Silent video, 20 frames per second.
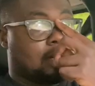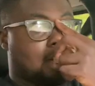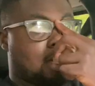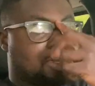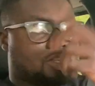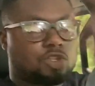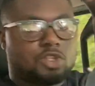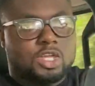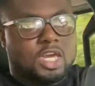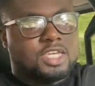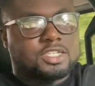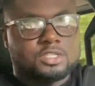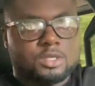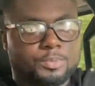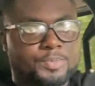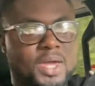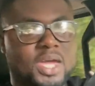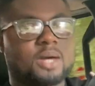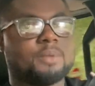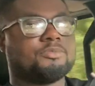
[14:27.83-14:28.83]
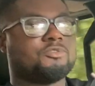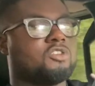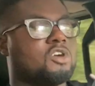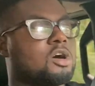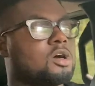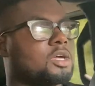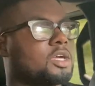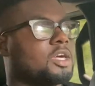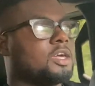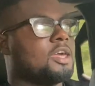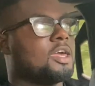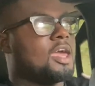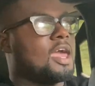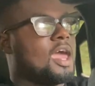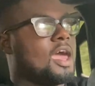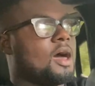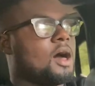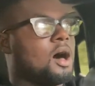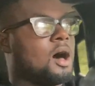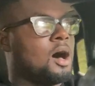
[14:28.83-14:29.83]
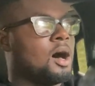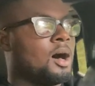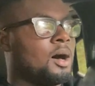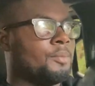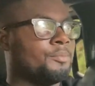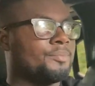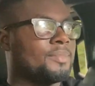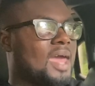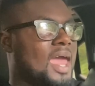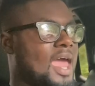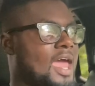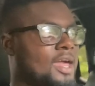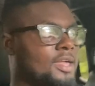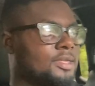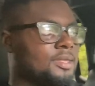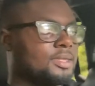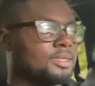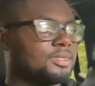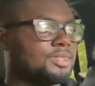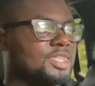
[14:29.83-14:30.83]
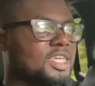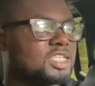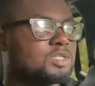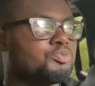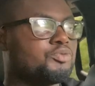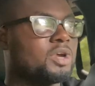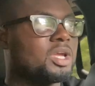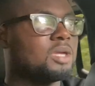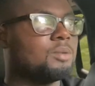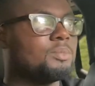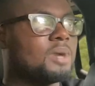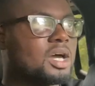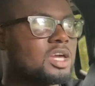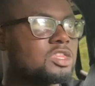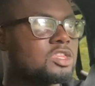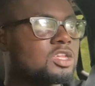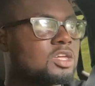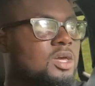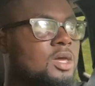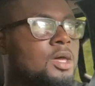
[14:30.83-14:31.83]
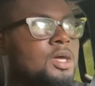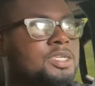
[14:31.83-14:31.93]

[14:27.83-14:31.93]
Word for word: it's just a pickup truck. Um, and this pretty much,